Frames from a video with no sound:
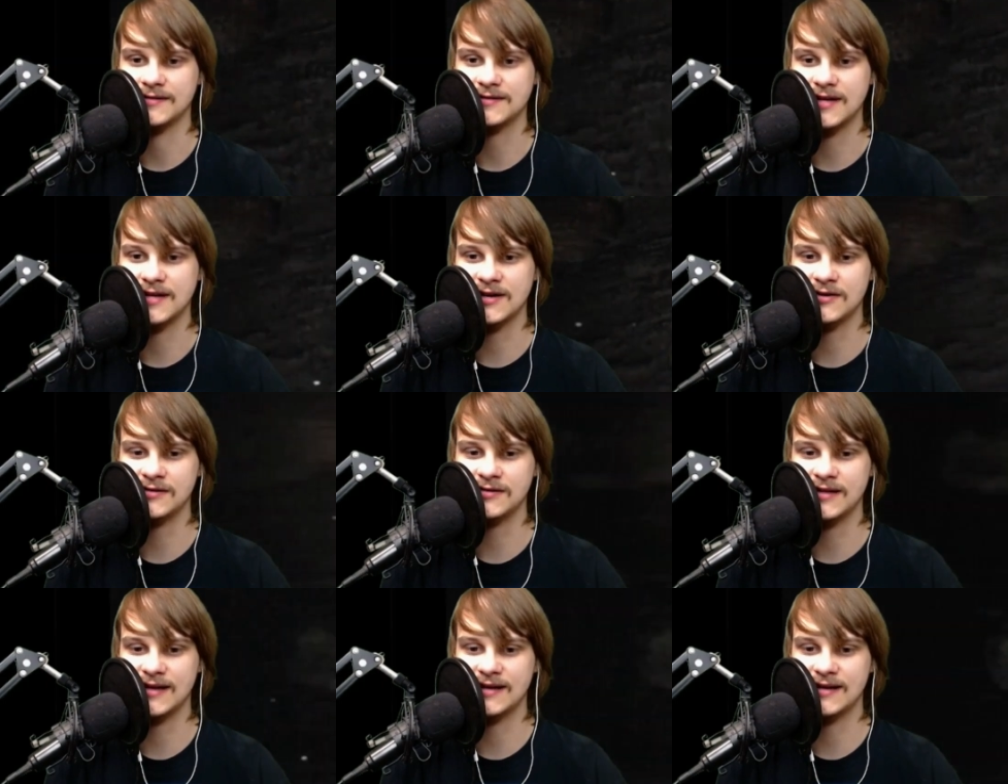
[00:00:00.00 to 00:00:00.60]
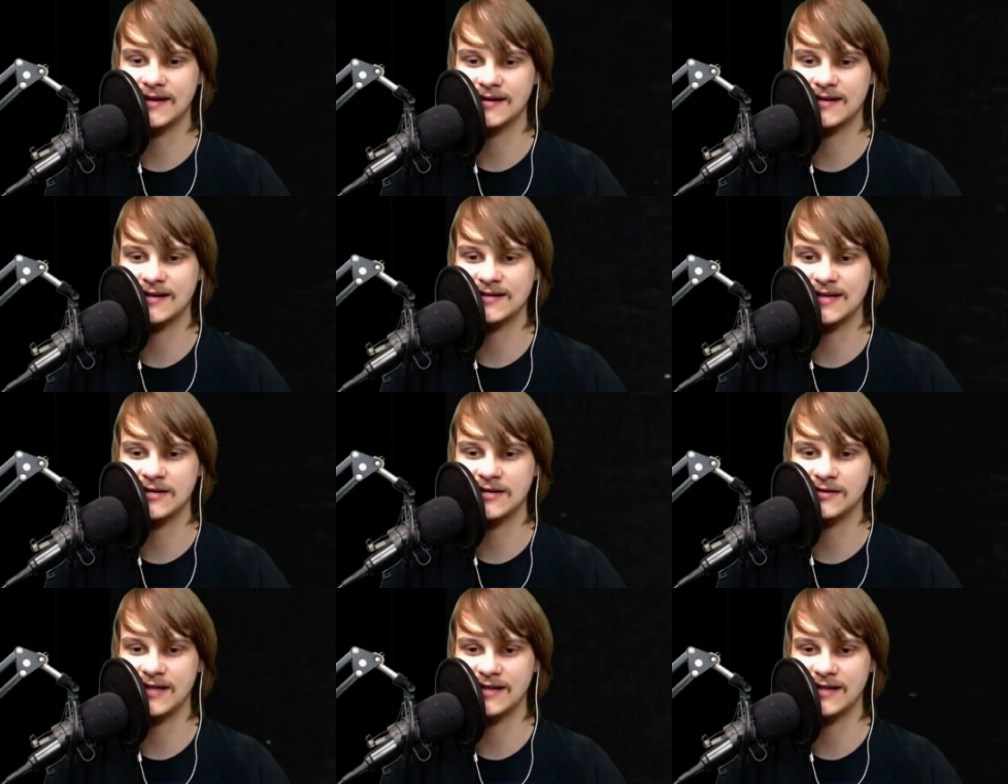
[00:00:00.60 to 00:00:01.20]
So I don't like because I
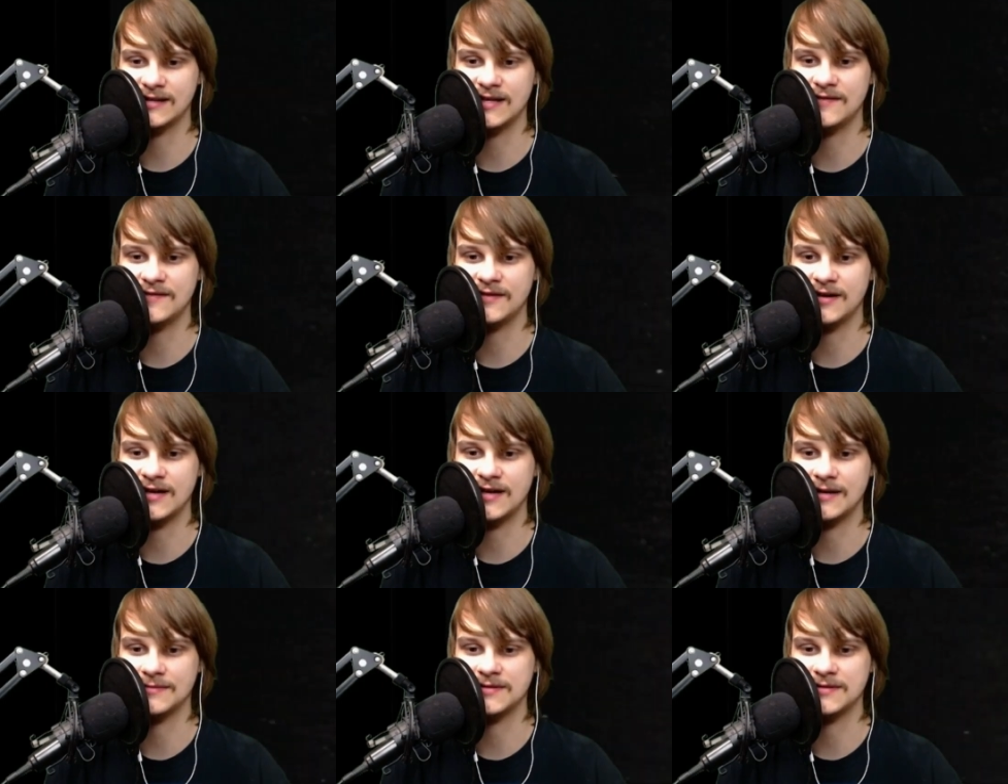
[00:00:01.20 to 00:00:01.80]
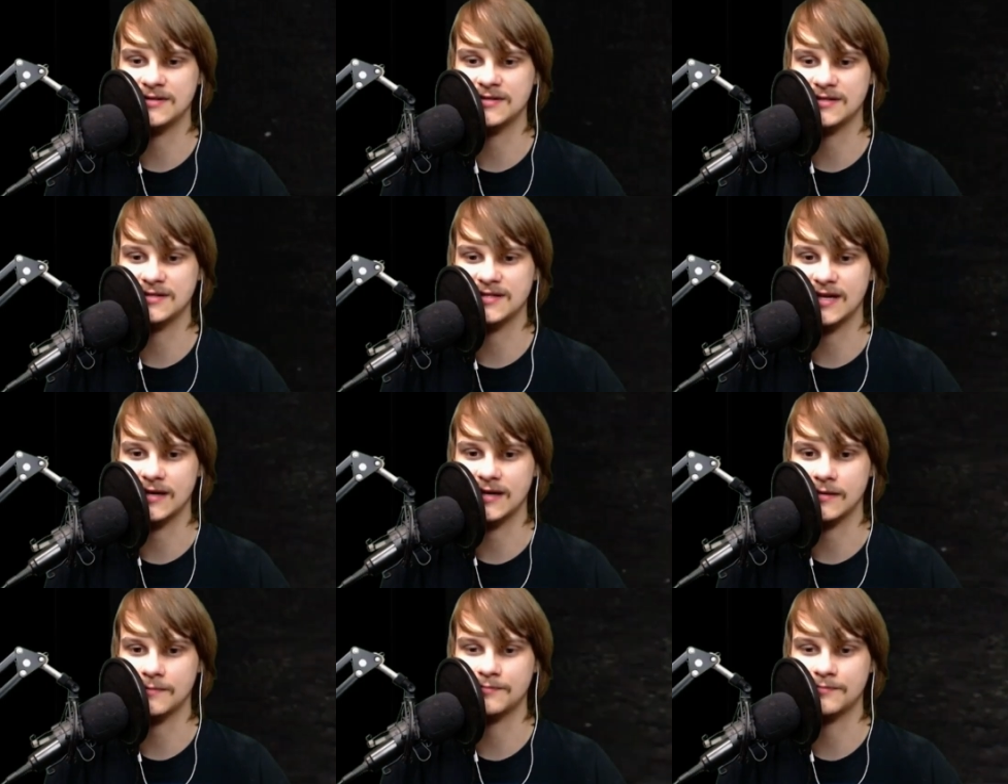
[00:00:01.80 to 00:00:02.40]
don't like leaving it up to just
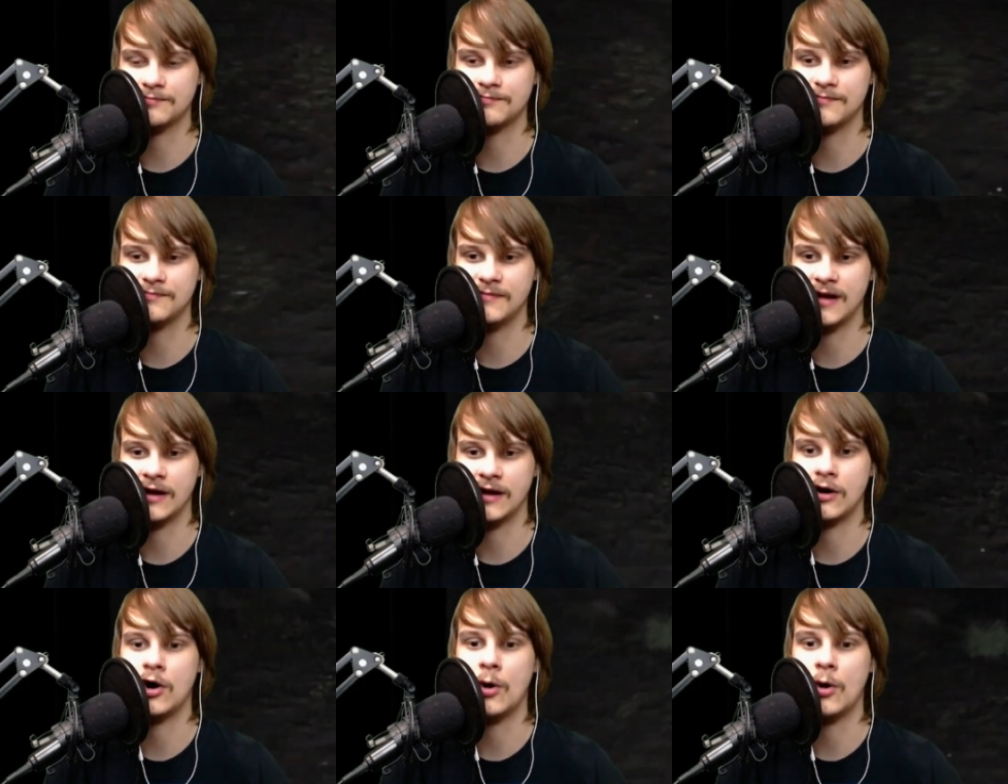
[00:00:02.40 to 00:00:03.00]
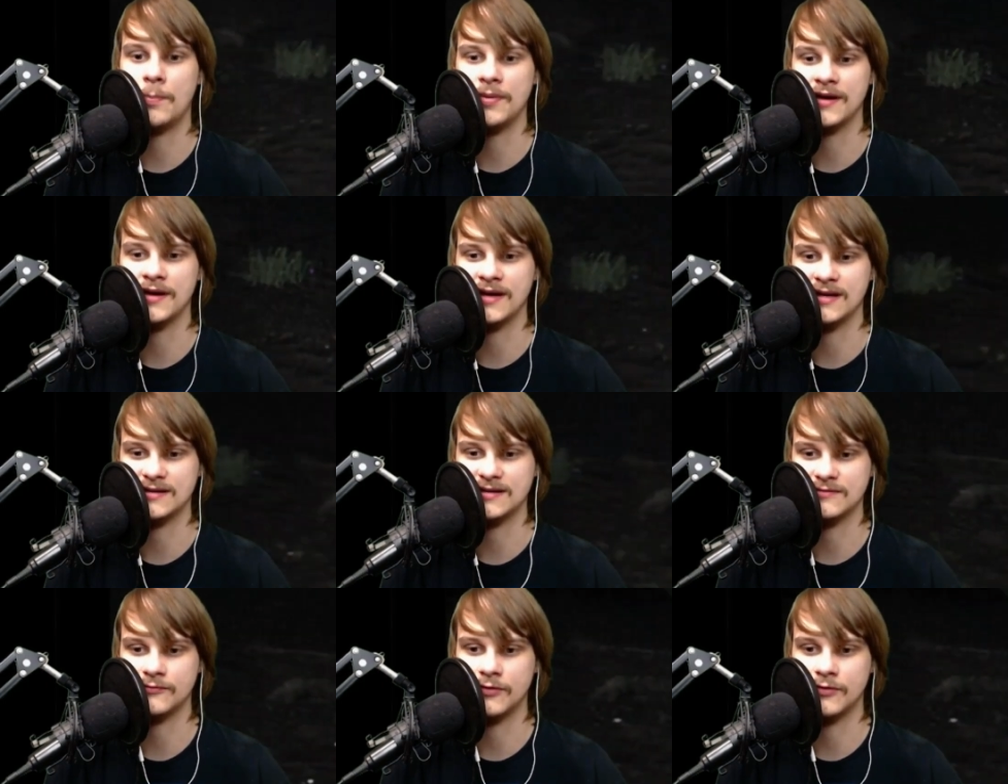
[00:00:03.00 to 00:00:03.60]
like like hoping
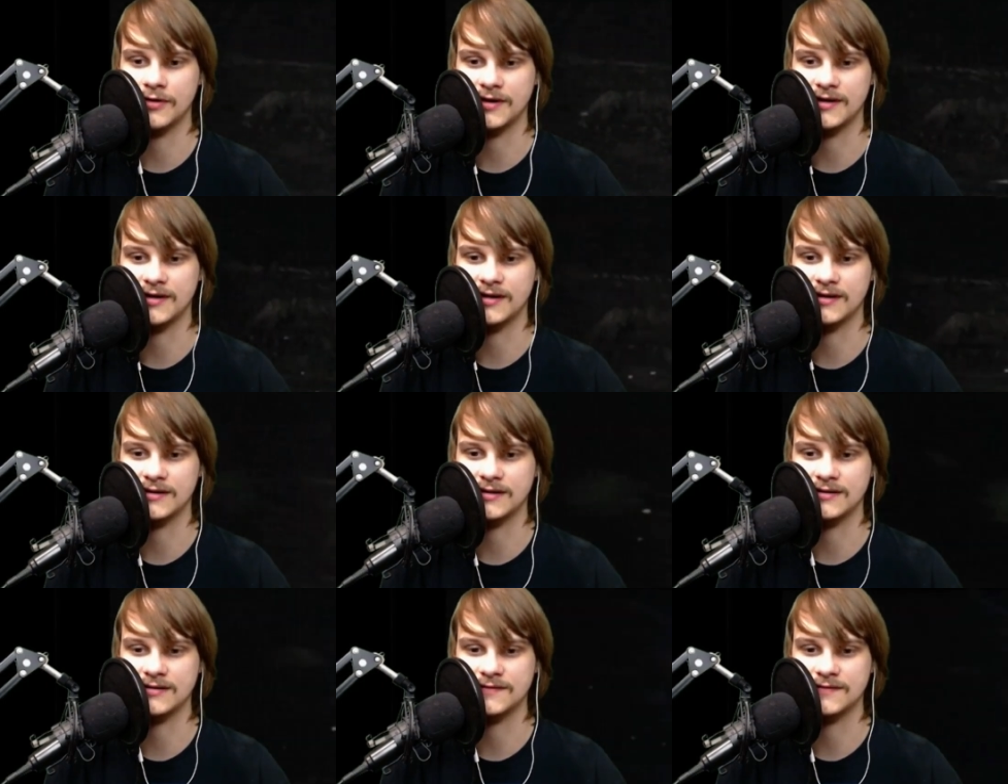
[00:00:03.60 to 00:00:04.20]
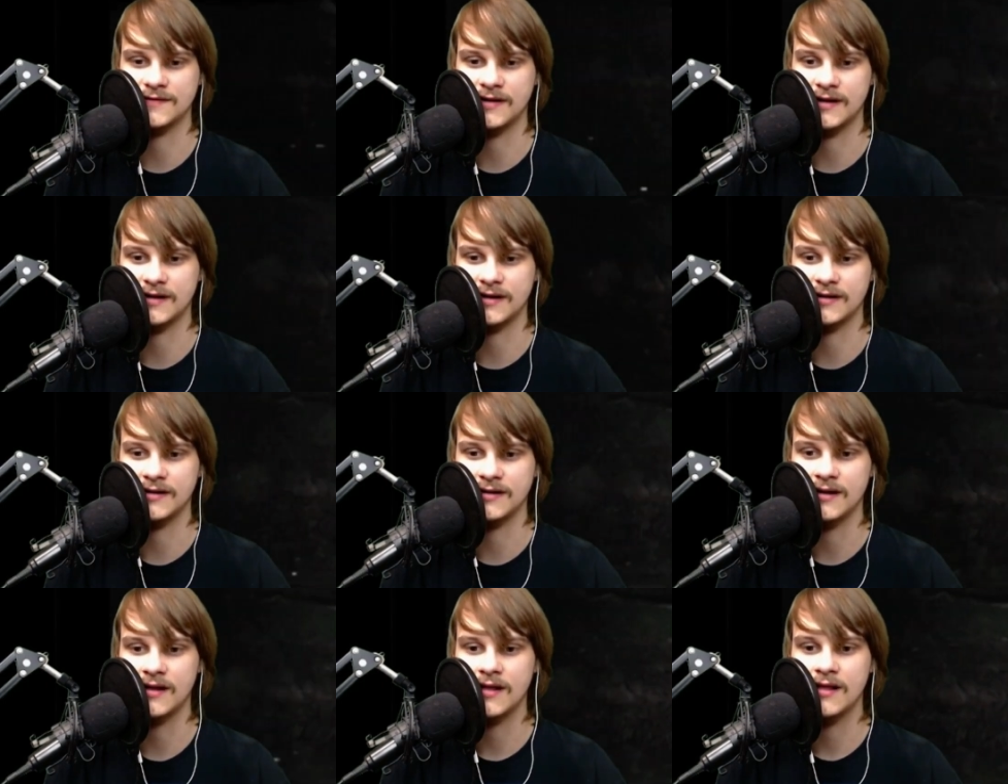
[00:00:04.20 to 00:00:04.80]
it working is fine.